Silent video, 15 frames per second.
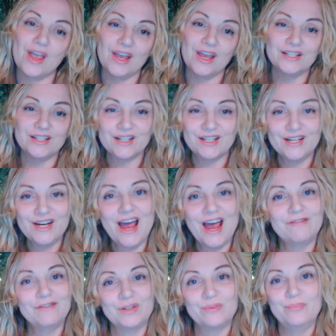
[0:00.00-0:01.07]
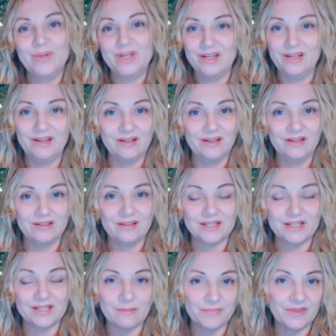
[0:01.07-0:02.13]
it doesn't have to be
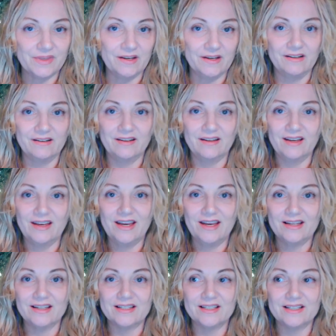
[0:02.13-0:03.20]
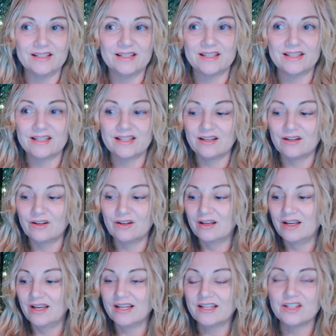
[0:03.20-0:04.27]
something as
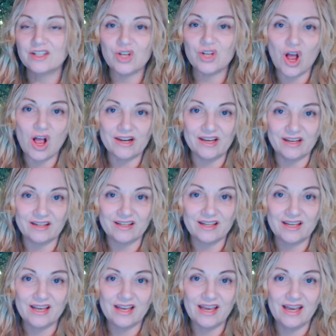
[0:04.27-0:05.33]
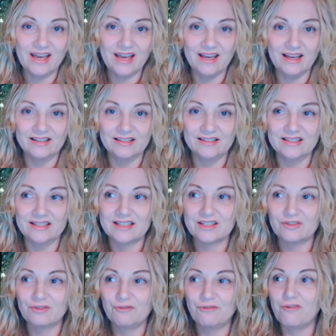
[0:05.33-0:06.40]
exotic
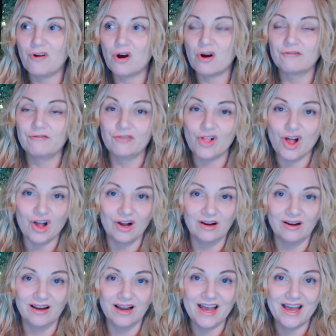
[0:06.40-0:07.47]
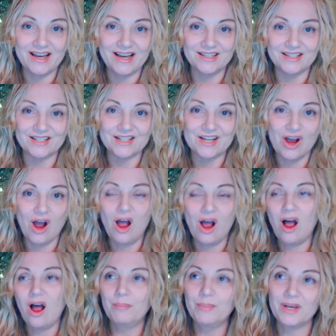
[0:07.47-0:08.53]
and far-flung as
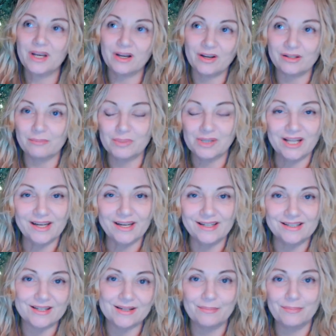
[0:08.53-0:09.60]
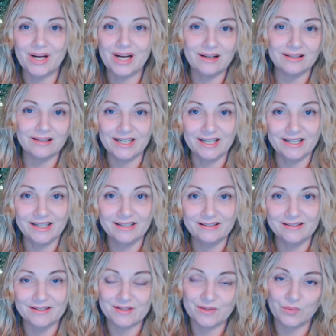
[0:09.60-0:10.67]
hopping on a plane to Bali
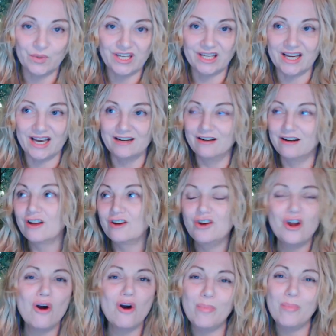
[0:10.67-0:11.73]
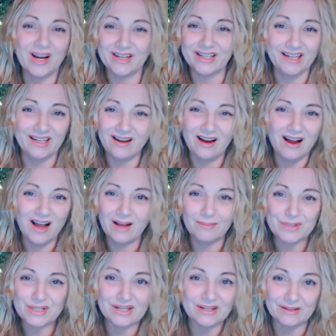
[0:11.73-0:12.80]
this weekend. Nobody
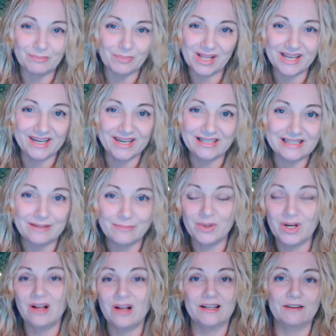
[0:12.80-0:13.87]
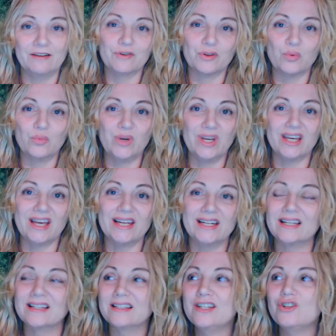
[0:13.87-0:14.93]
hops on a plane to Bali for the weekend
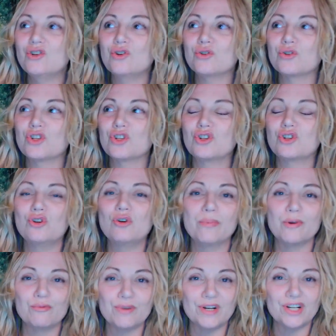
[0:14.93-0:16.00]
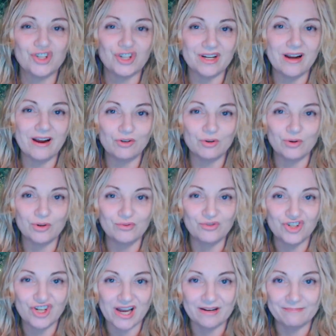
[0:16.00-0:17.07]
unless you're super rich and have your own
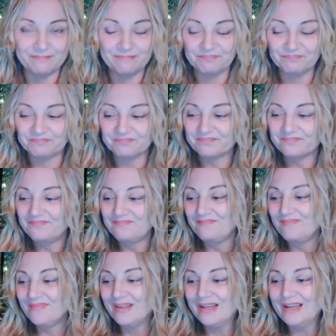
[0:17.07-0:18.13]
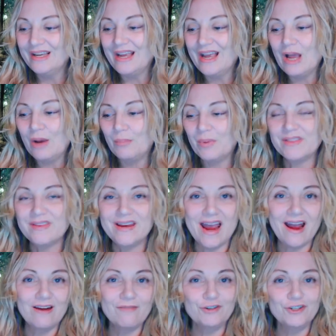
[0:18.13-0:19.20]
jet. But the
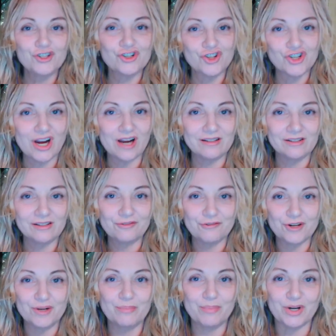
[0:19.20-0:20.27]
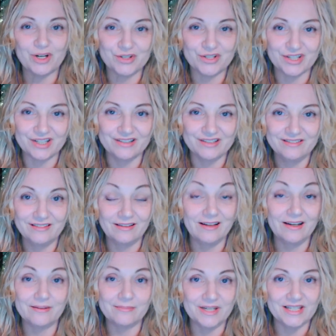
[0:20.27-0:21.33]
average child-free person,
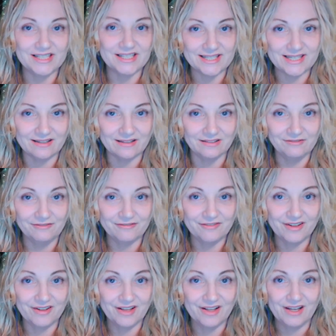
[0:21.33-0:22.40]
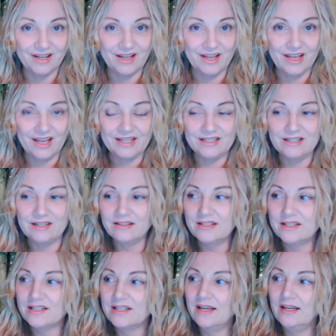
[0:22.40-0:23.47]
like myself,
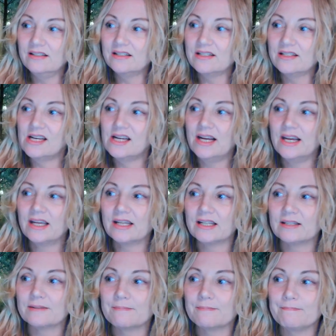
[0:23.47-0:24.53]
does things like,